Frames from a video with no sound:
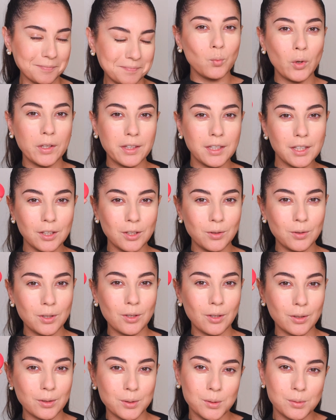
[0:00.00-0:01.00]
One thing you can
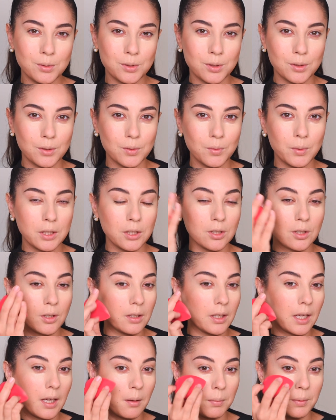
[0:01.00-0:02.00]
also do when you're
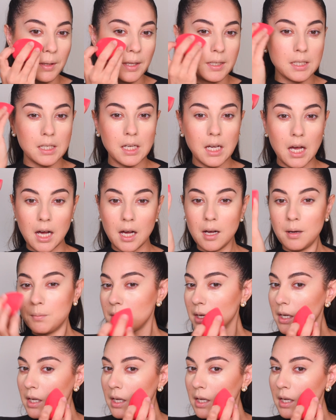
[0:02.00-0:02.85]
like blending up,